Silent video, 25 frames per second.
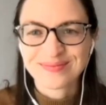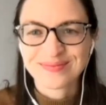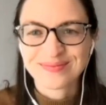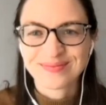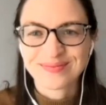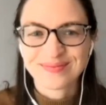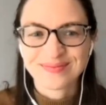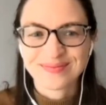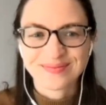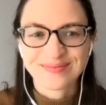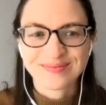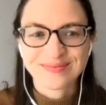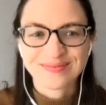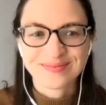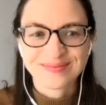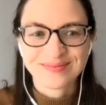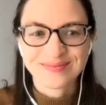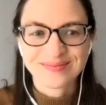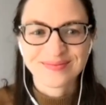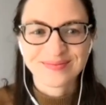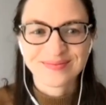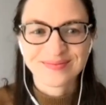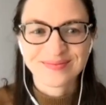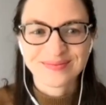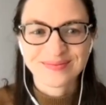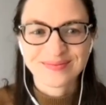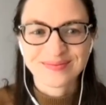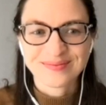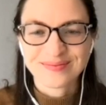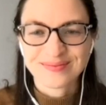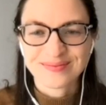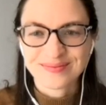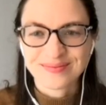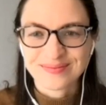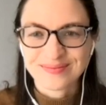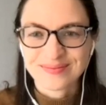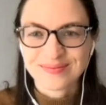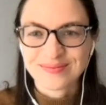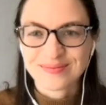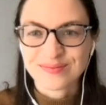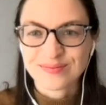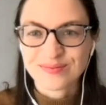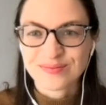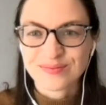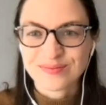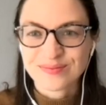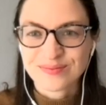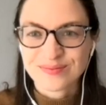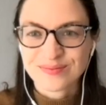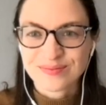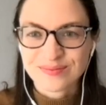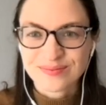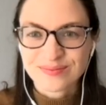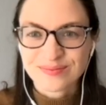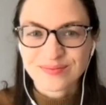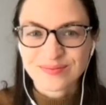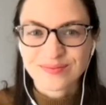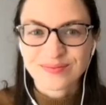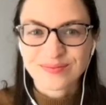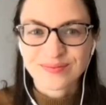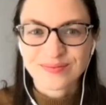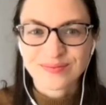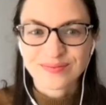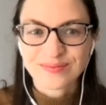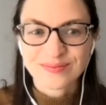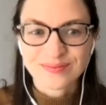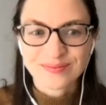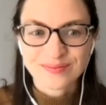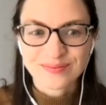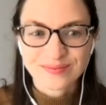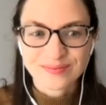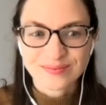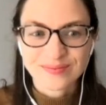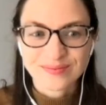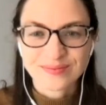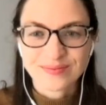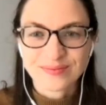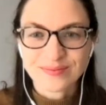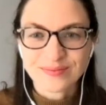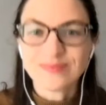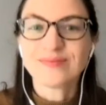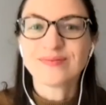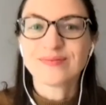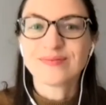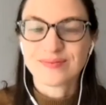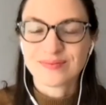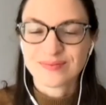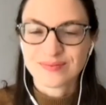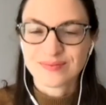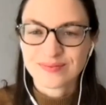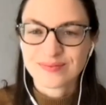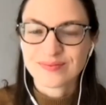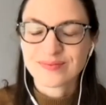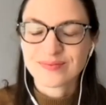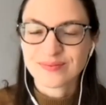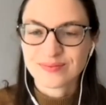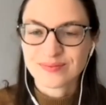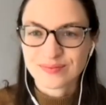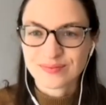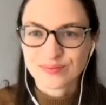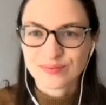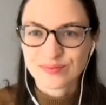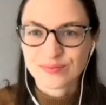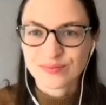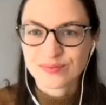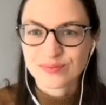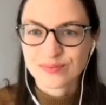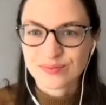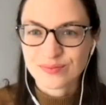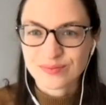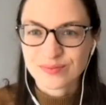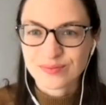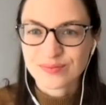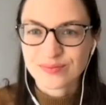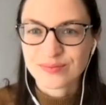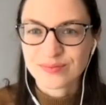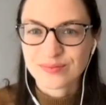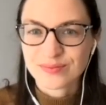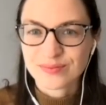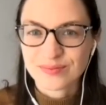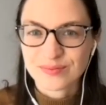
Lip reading: (silent)